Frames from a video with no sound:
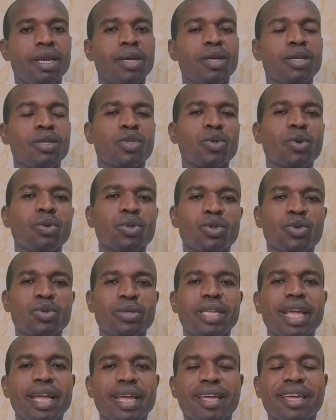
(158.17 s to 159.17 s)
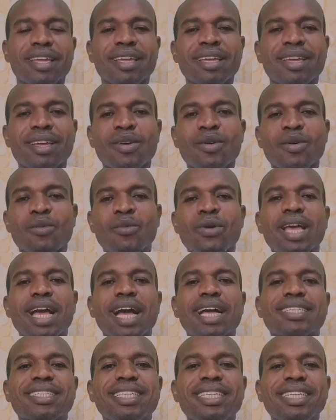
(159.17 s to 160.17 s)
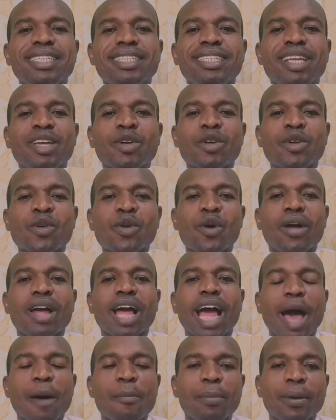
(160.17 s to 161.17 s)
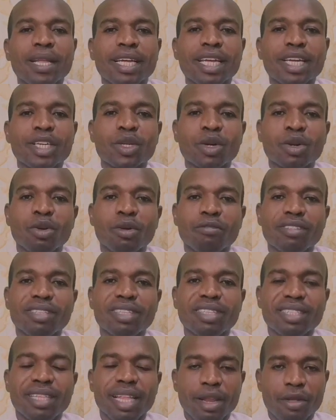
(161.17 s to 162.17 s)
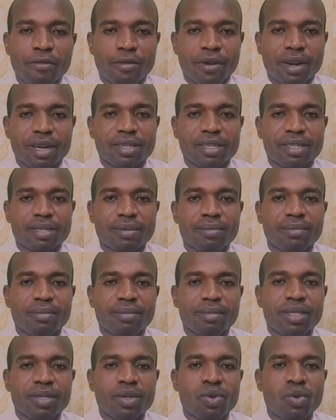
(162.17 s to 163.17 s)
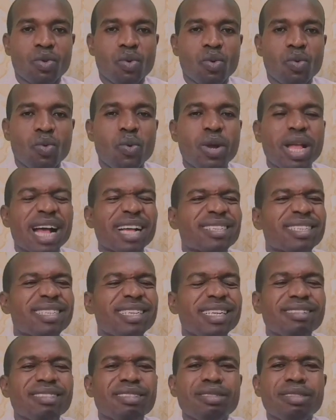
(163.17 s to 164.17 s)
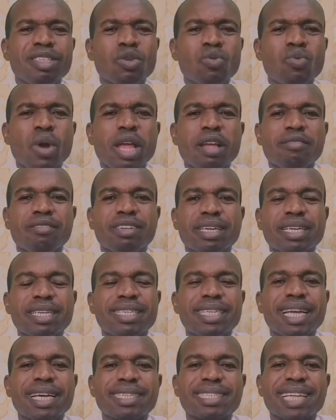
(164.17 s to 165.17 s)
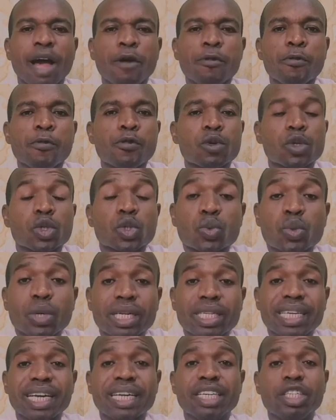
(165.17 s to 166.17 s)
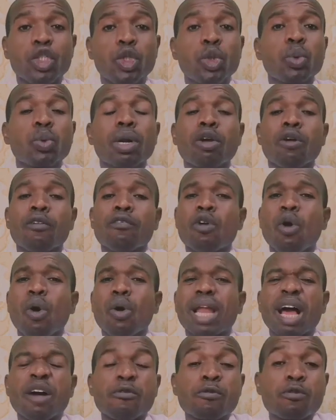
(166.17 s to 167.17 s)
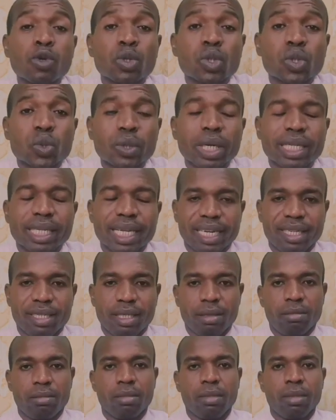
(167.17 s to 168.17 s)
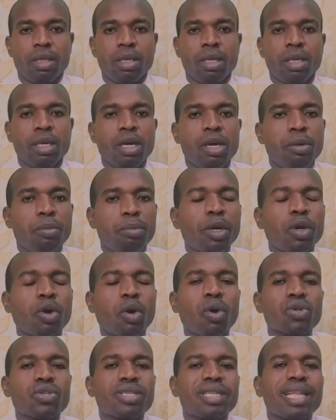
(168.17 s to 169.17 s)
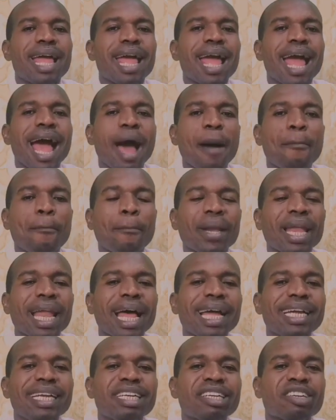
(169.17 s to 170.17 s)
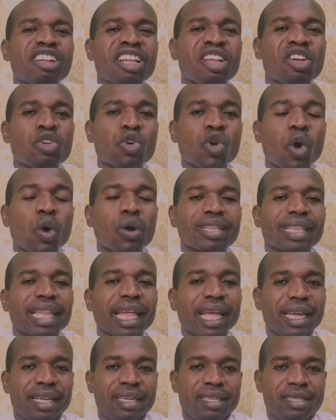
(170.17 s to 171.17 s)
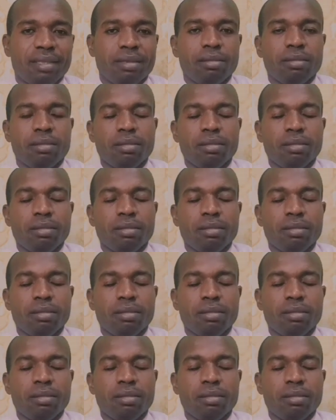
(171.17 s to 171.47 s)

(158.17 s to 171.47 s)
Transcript: So today, we are seeing the wrong application of deliverance. We are seeing the way Christians are frustrated, children of God are frustrated, because they are applying the wrong thing.